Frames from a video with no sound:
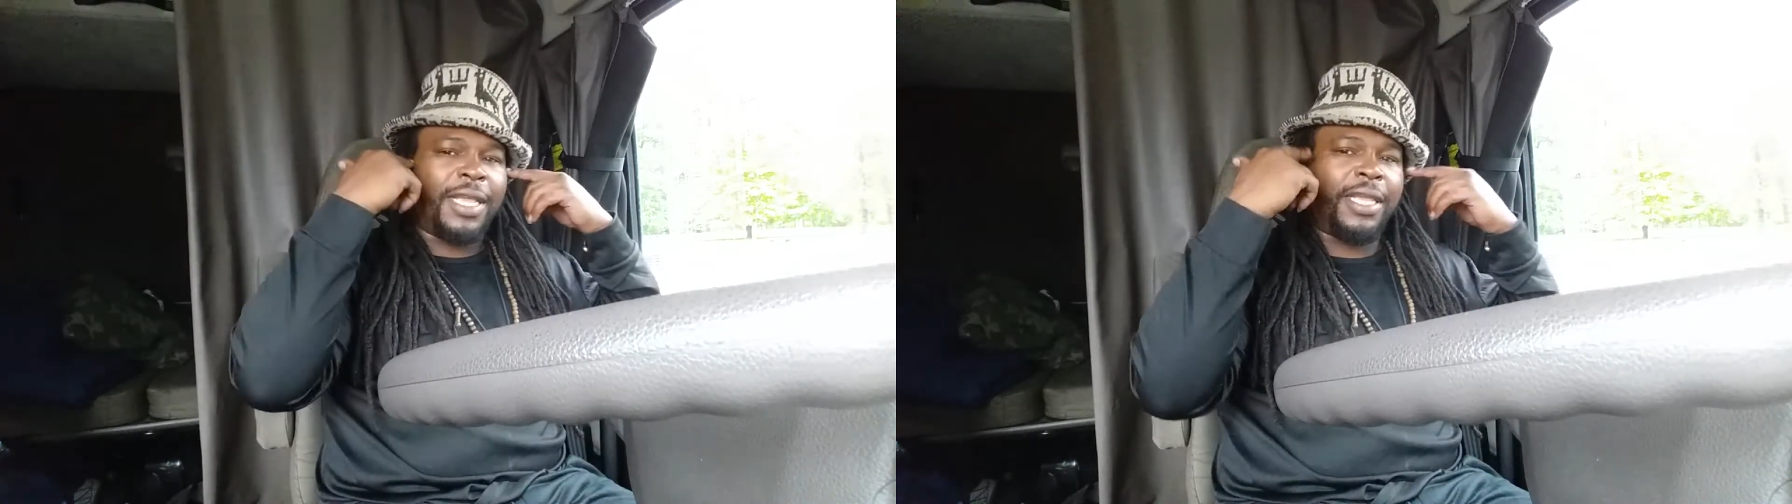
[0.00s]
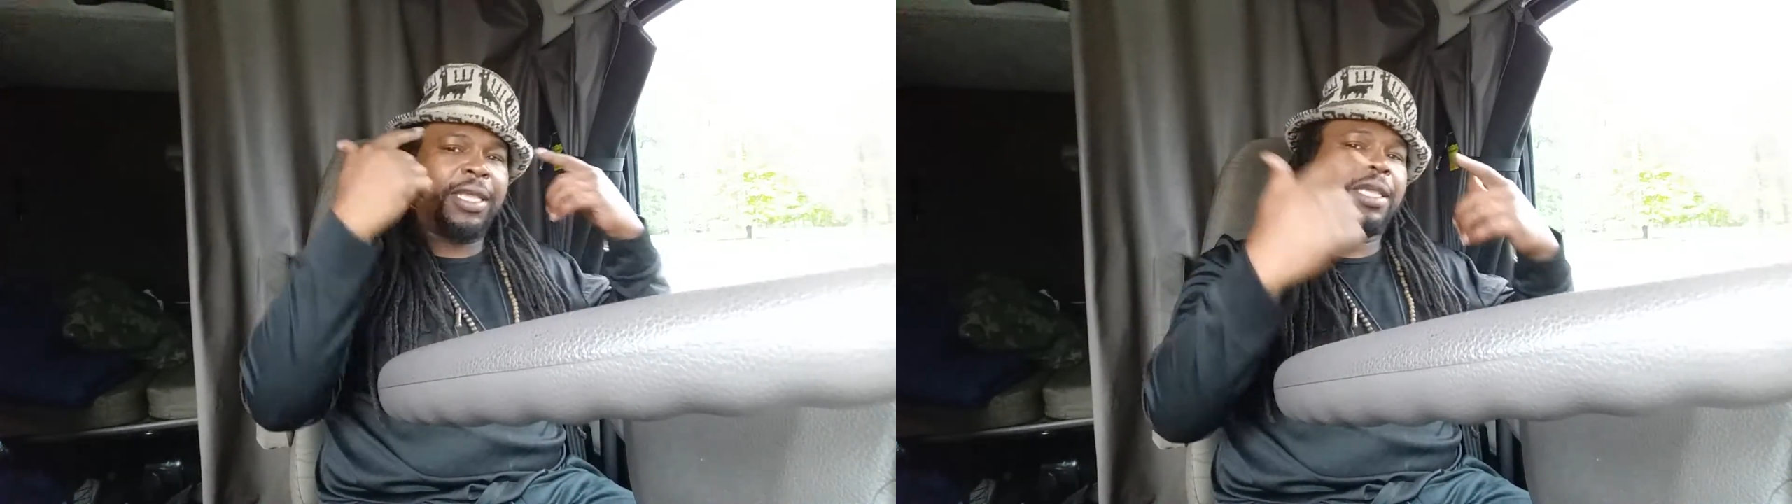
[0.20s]

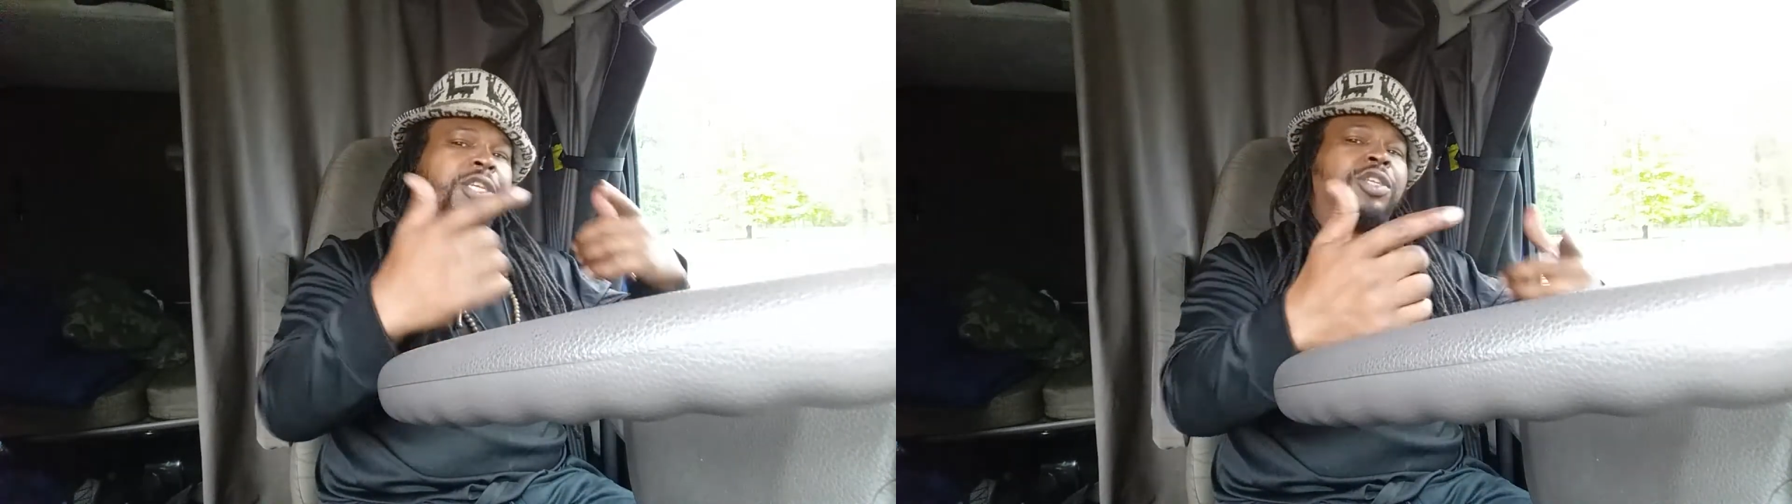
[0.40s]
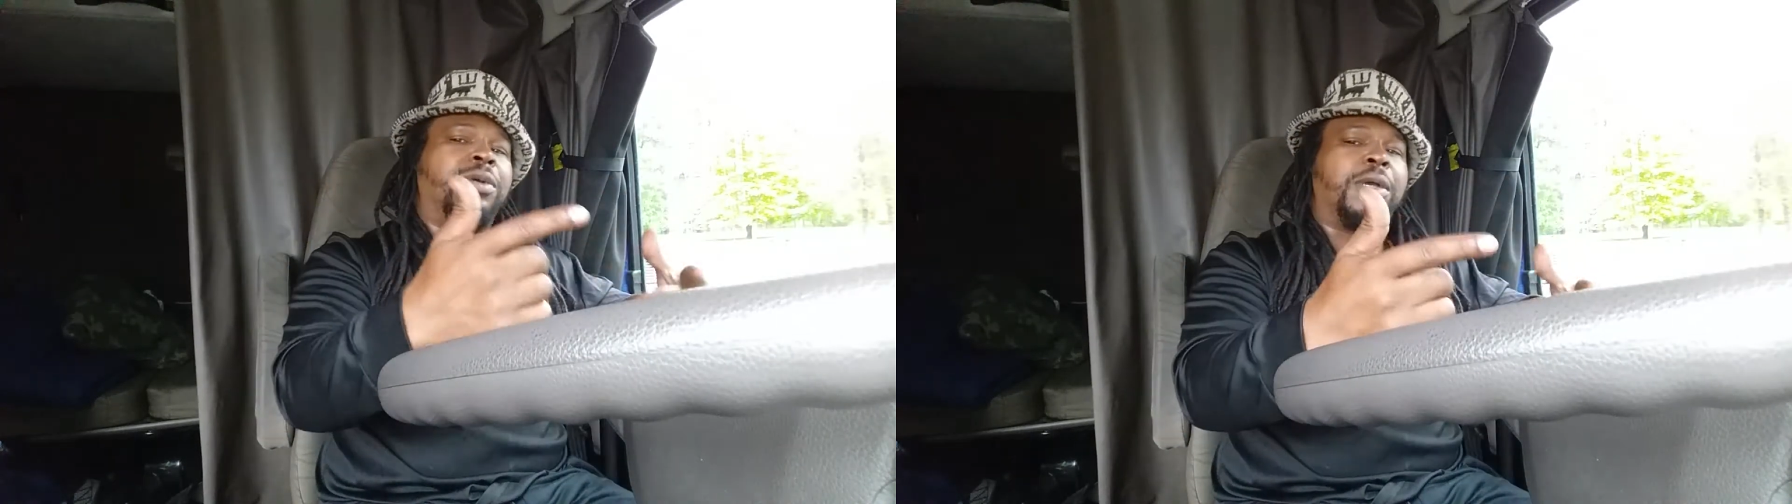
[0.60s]
thinking
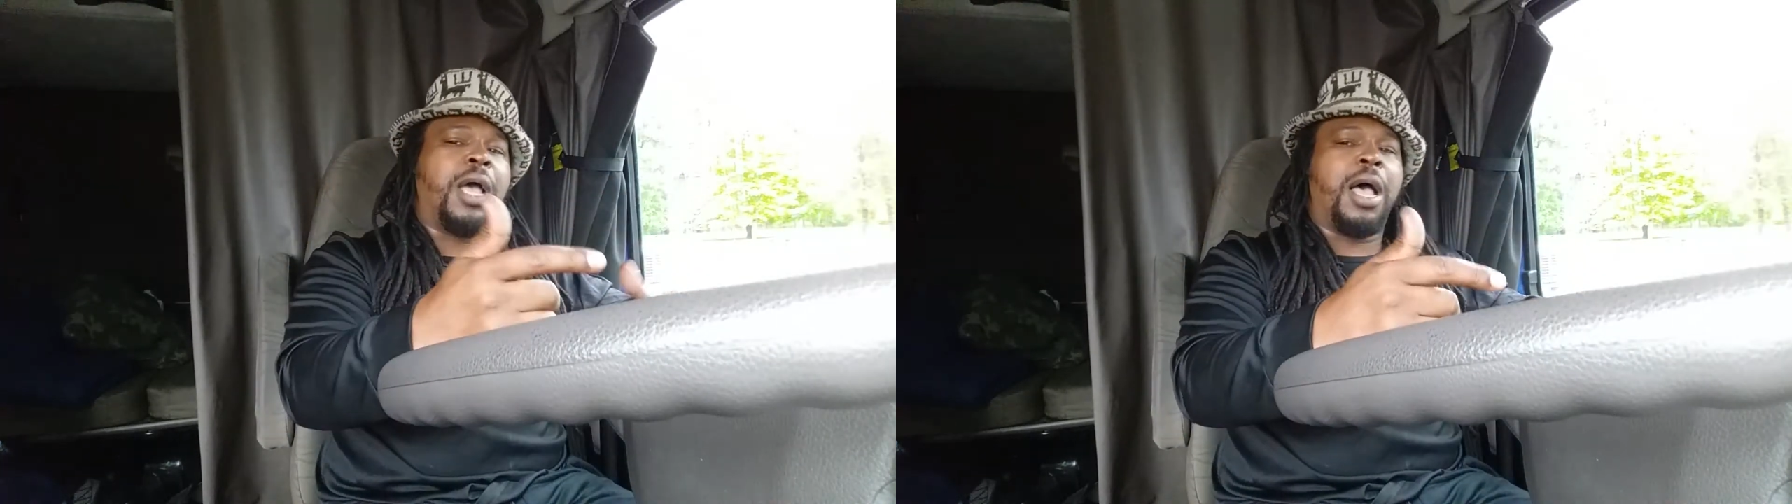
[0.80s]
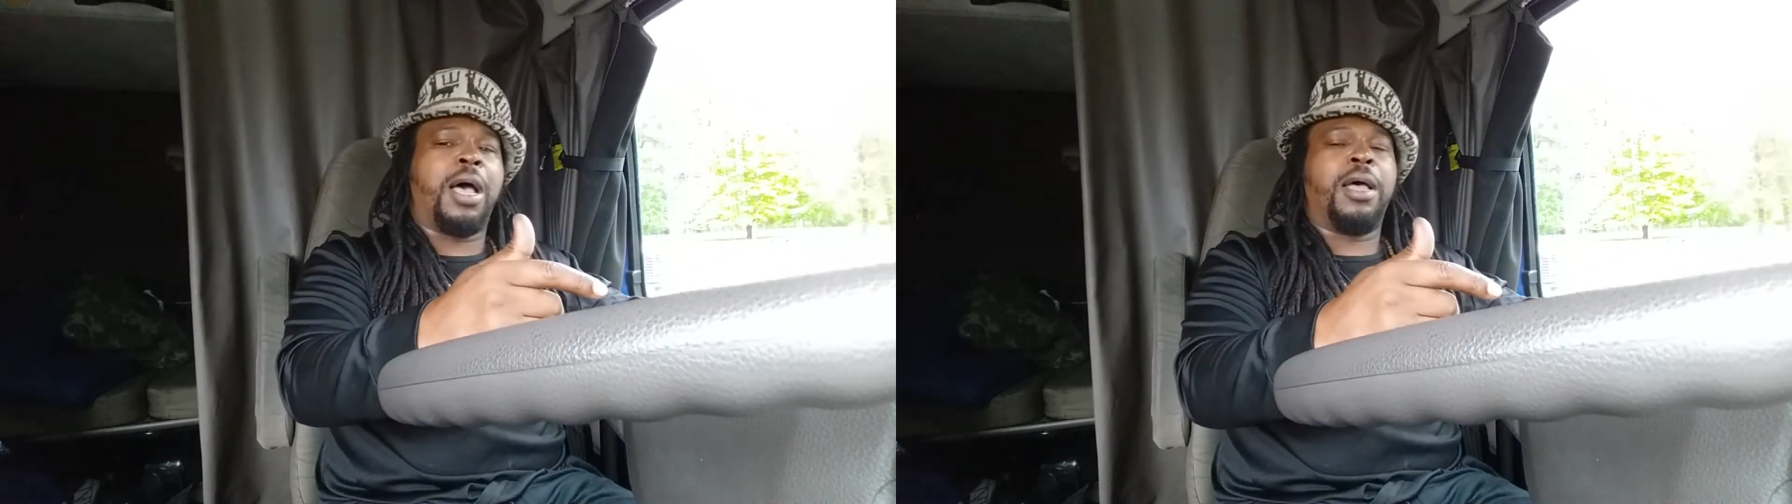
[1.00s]
is your
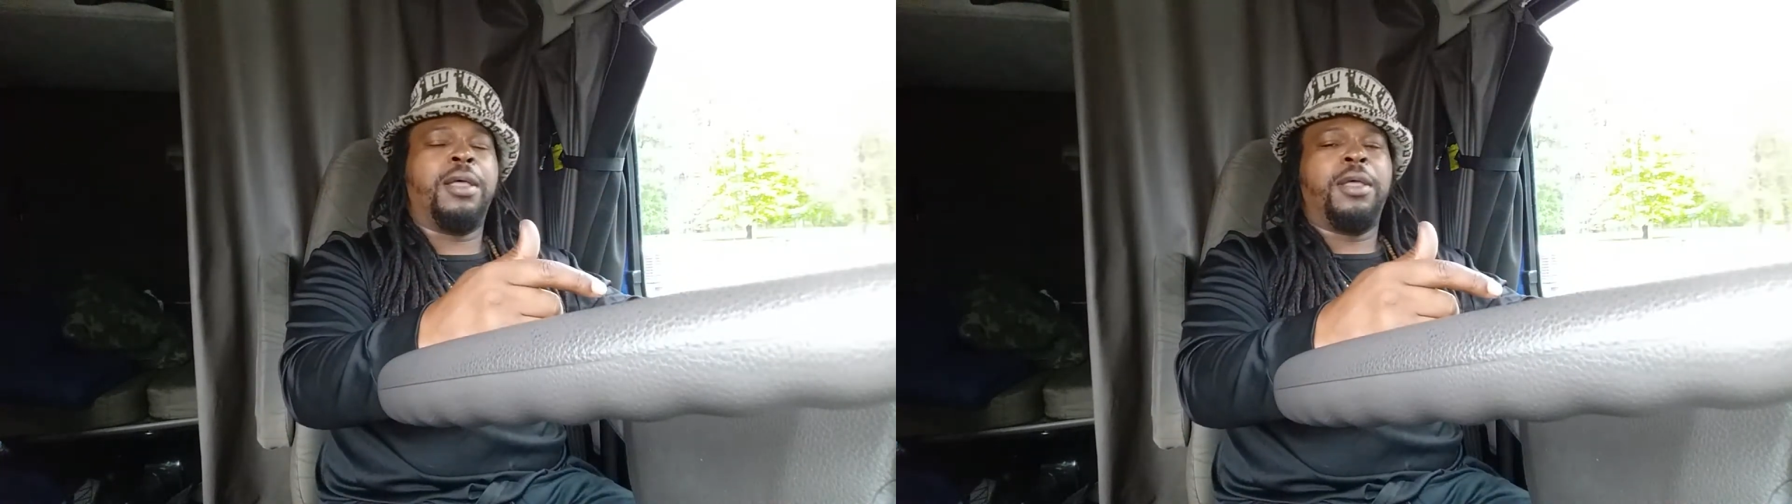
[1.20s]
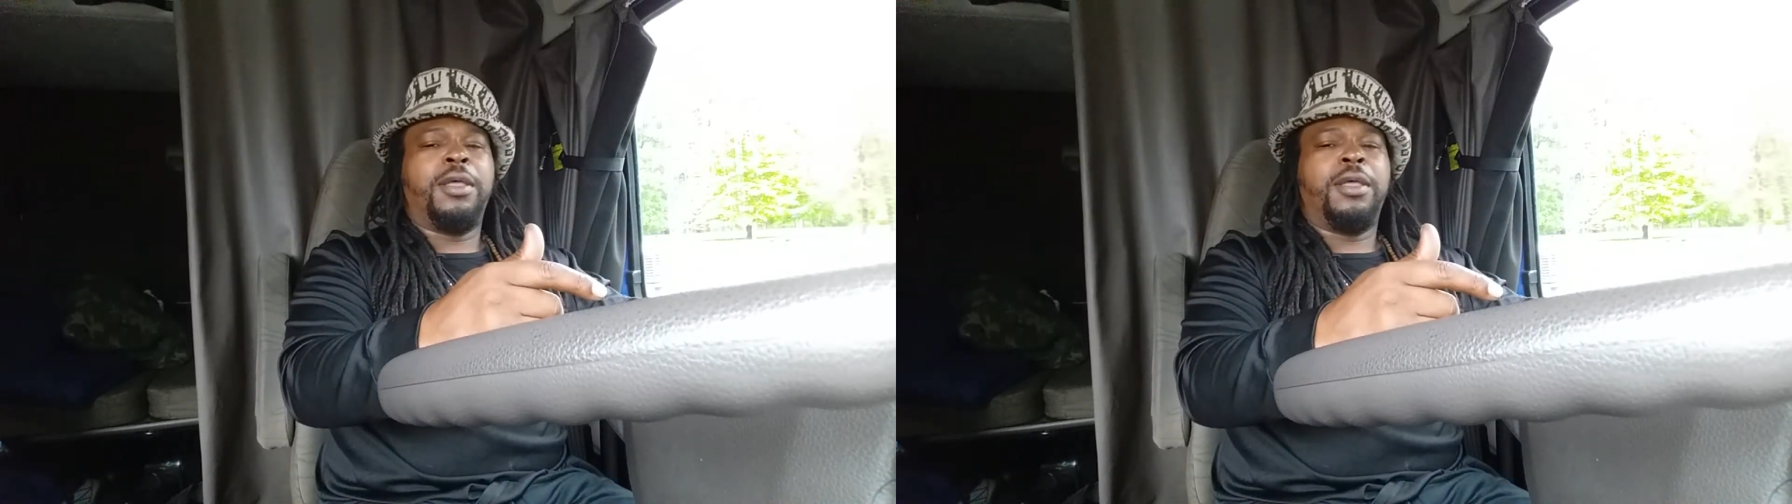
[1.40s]
God.